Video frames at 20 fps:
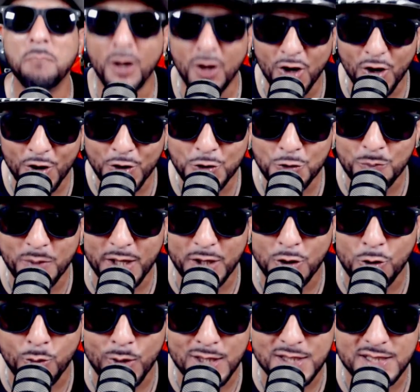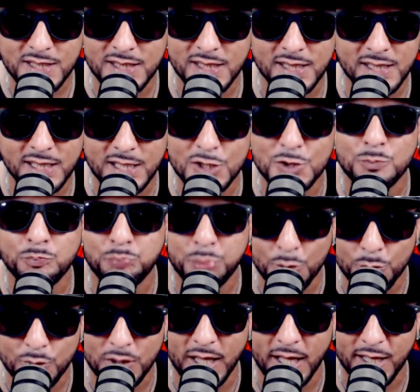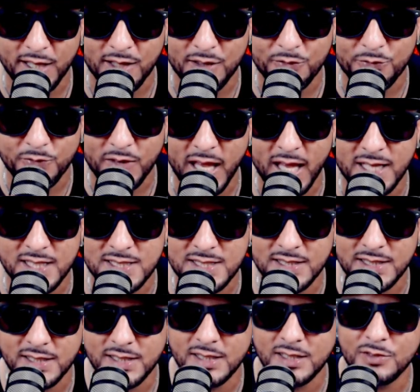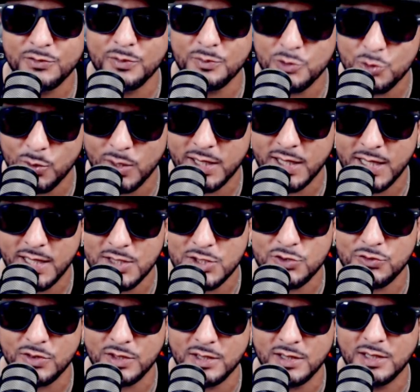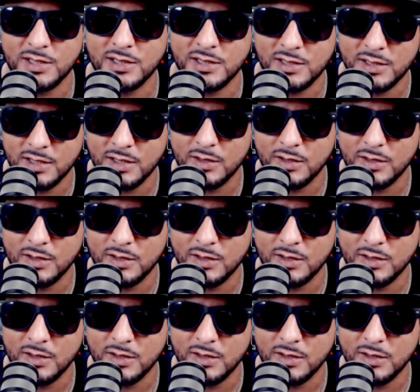boy, you better question it. It's bootlegged. Facts. It's from 28th Street.